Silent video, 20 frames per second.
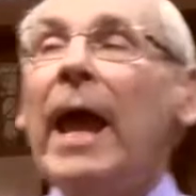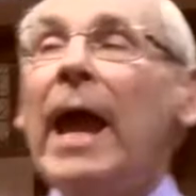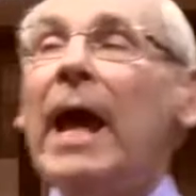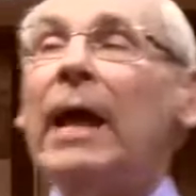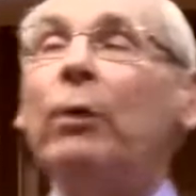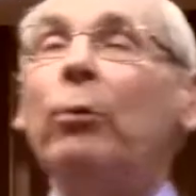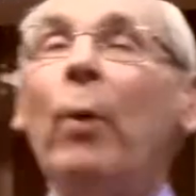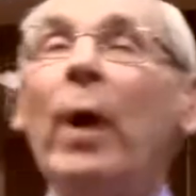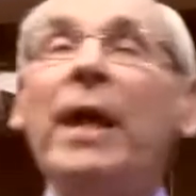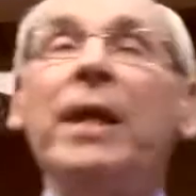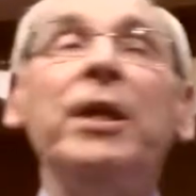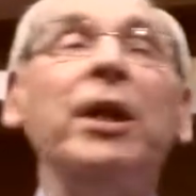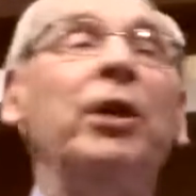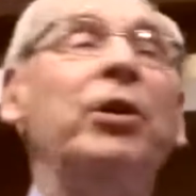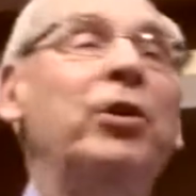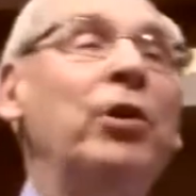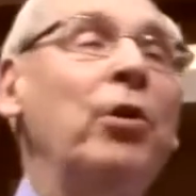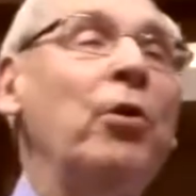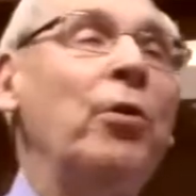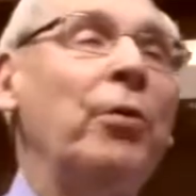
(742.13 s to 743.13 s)
And the way you
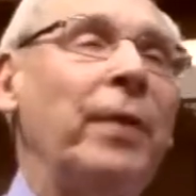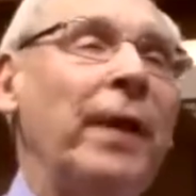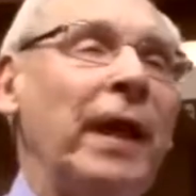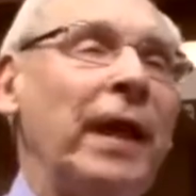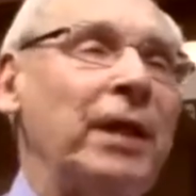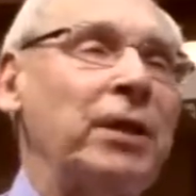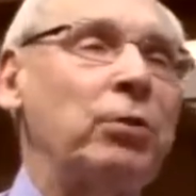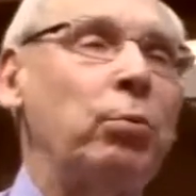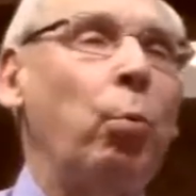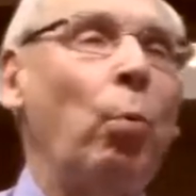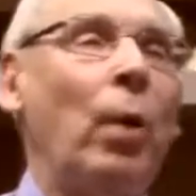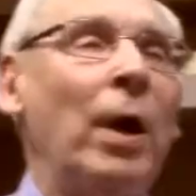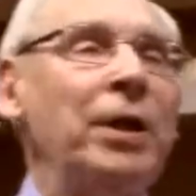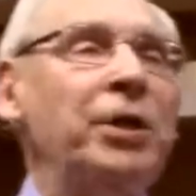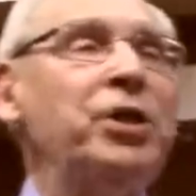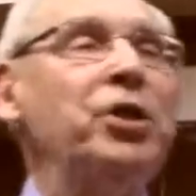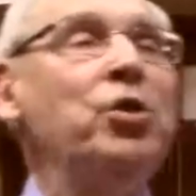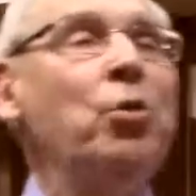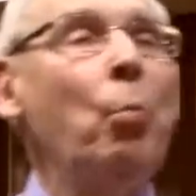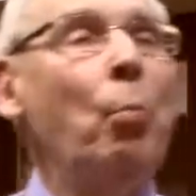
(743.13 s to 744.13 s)
do this,
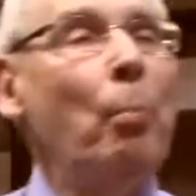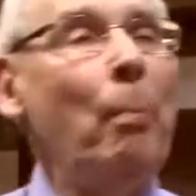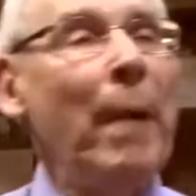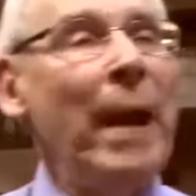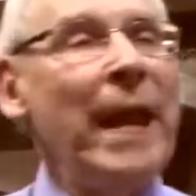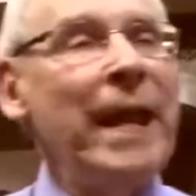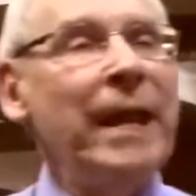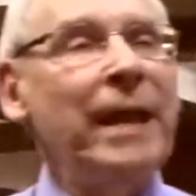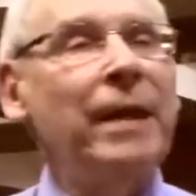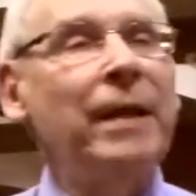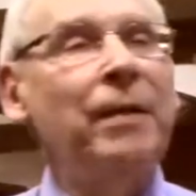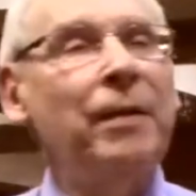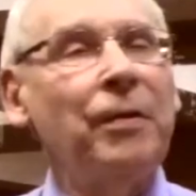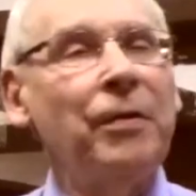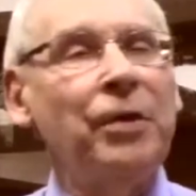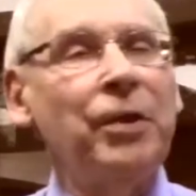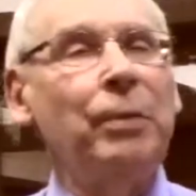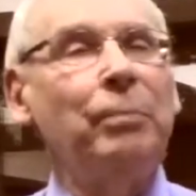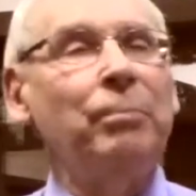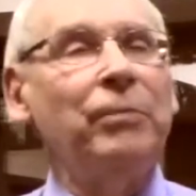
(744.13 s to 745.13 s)
once you make
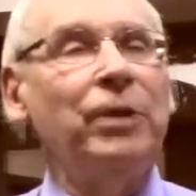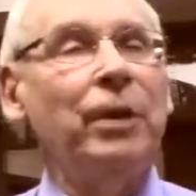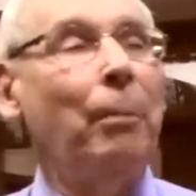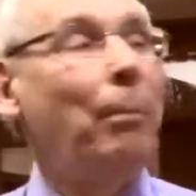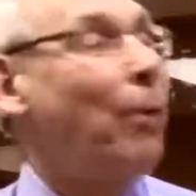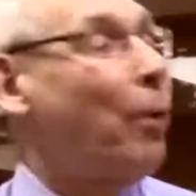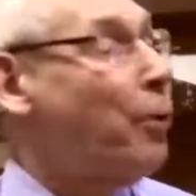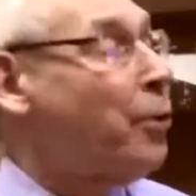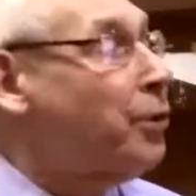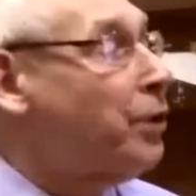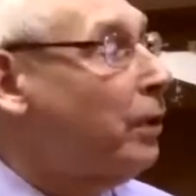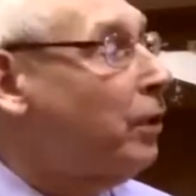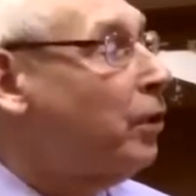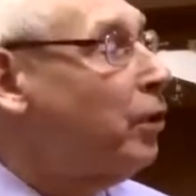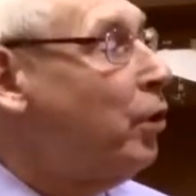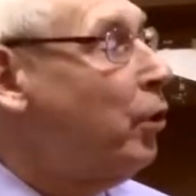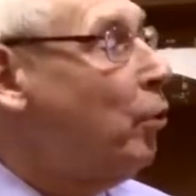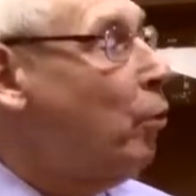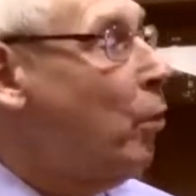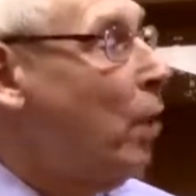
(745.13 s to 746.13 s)
the motion
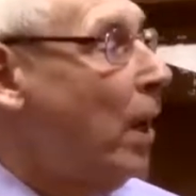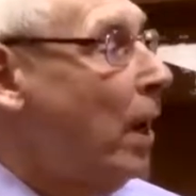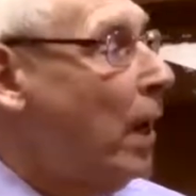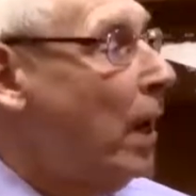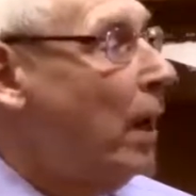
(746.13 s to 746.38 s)
to